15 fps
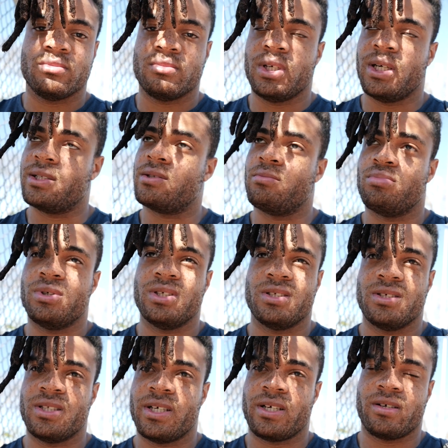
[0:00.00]
I had to breathe
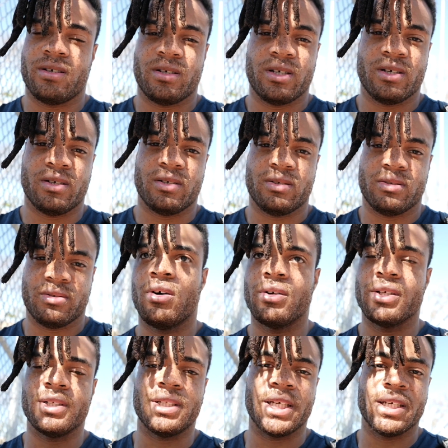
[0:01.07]
in that good air. On
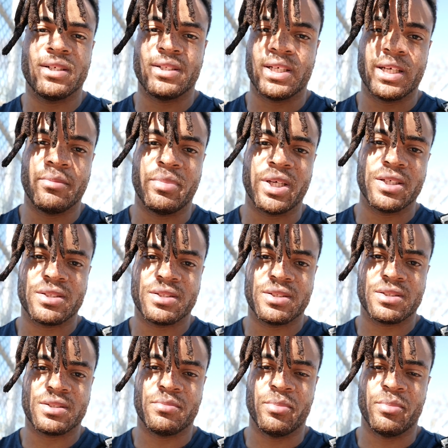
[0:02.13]
a day-to-day basis,